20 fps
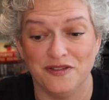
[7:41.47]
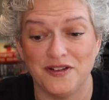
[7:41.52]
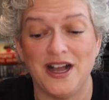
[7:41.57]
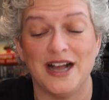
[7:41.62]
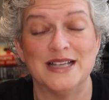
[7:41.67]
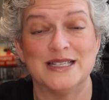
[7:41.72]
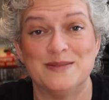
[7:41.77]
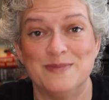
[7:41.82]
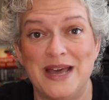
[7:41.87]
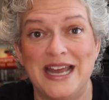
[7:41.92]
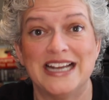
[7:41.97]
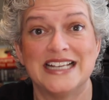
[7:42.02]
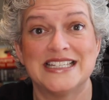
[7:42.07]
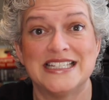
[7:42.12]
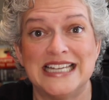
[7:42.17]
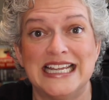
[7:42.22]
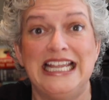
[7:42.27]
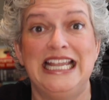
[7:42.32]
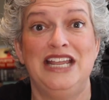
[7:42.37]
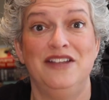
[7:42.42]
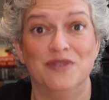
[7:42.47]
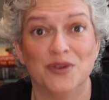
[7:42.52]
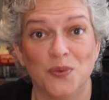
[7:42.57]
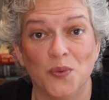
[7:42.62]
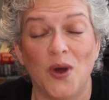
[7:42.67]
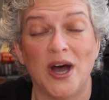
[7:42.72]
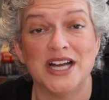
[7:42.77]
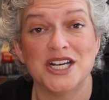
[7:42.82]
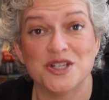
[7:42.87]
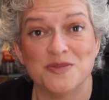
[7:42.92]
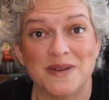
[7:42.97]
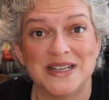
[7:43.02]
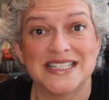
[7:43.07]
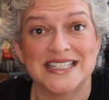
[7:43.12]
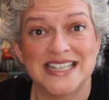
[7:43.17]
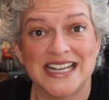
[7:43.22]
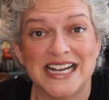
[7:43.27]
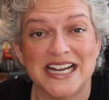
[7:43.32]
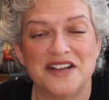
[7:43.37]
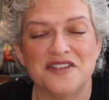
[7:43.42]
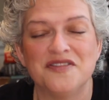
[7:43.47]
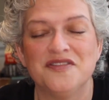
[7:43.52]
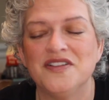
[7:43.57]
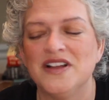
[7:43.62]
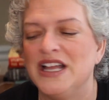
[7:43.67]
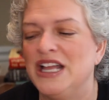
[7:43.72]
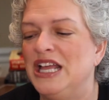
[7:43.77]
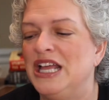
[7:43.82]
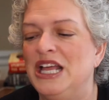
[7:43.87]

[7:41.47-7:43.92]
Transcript: Cosmetics to even watch my stuff,